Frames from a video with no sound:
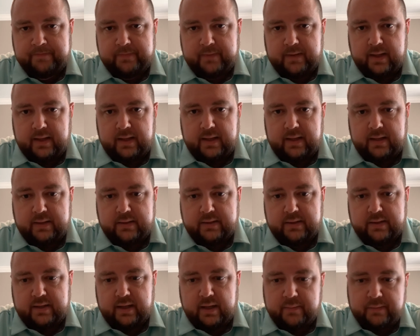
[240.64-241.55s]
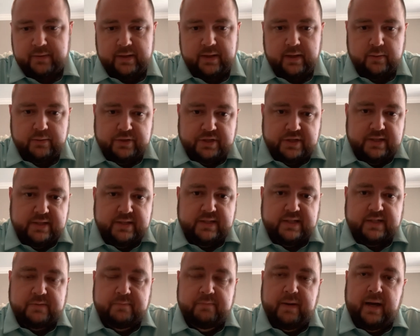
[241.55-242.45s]
uh, to come to know
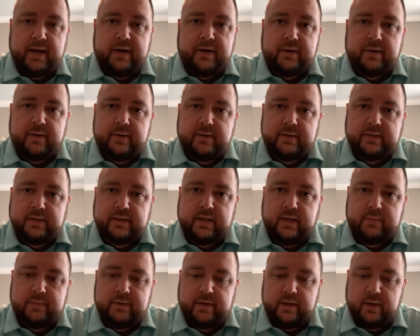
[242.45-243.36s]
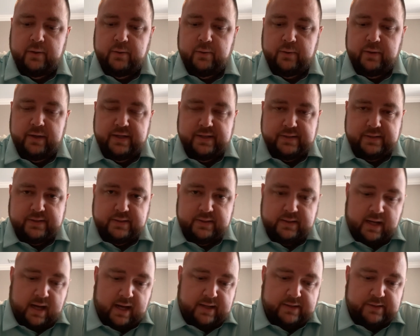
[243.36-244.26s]
Jesus better, to come to know His
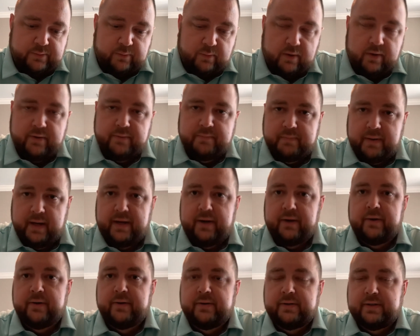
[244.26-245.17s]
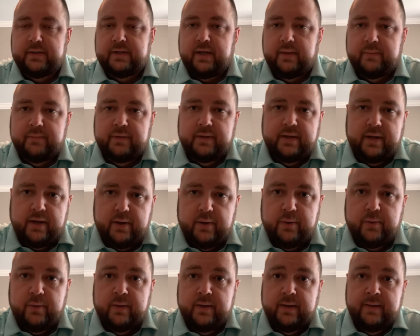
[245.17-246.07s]
God's Word better, to come to
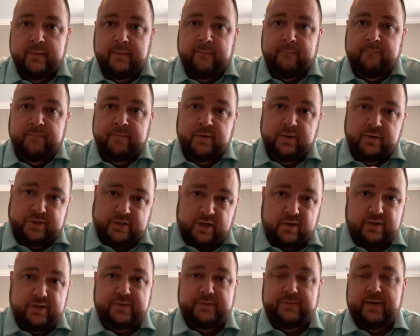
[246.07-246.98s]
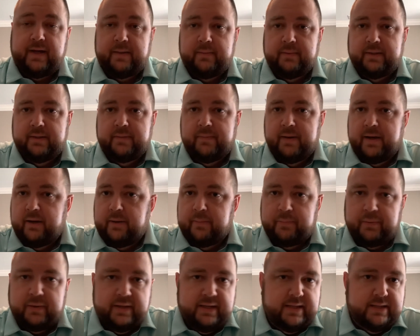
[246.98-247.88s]
know your church family better.
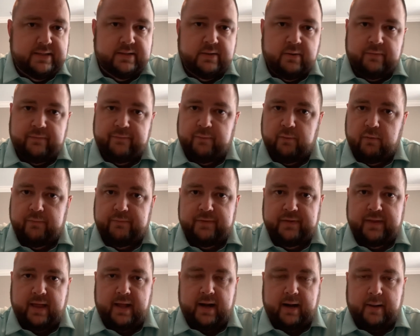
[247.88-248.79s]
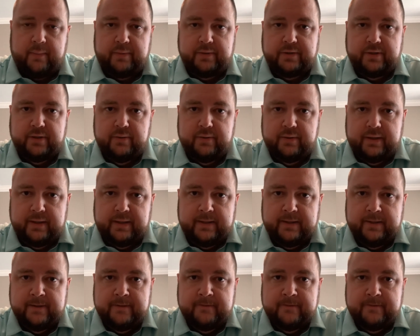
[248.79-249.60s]
Please don't forfeit that opportunity.